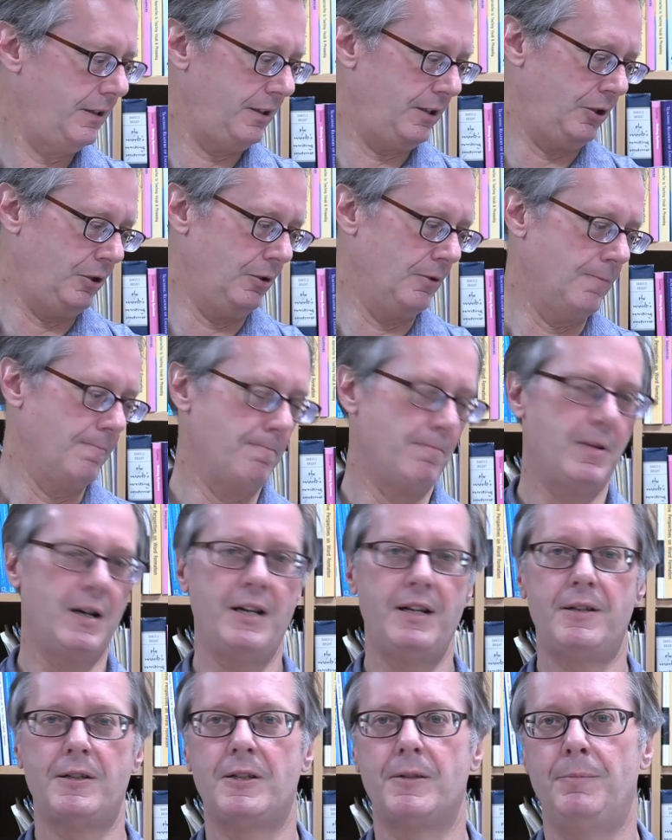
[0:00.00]
You
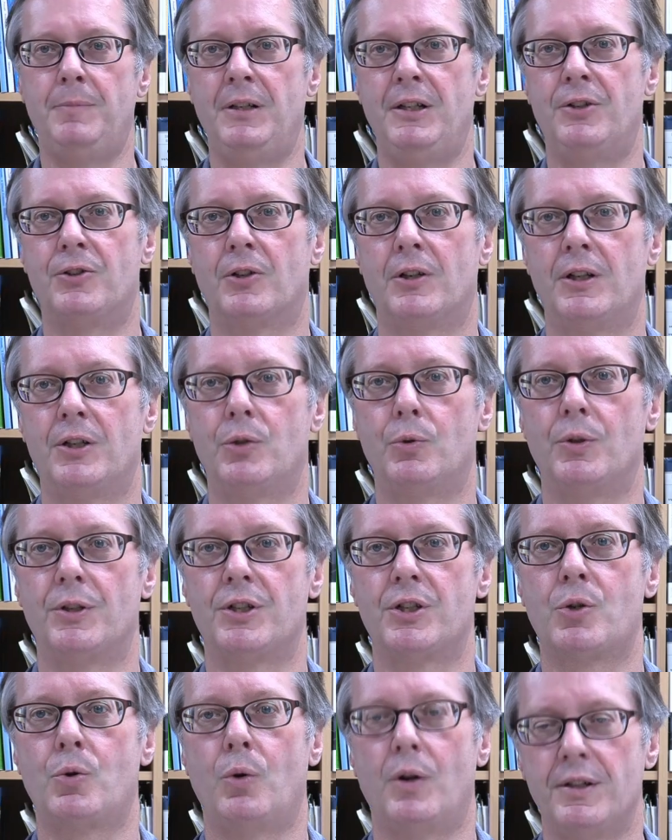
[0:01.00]
might be drawn
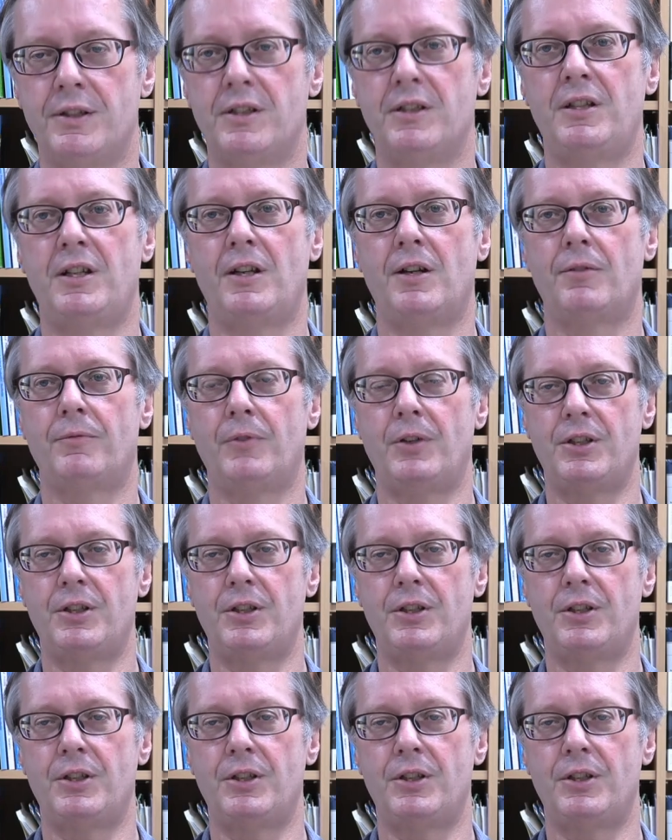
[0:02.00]
towards quantitative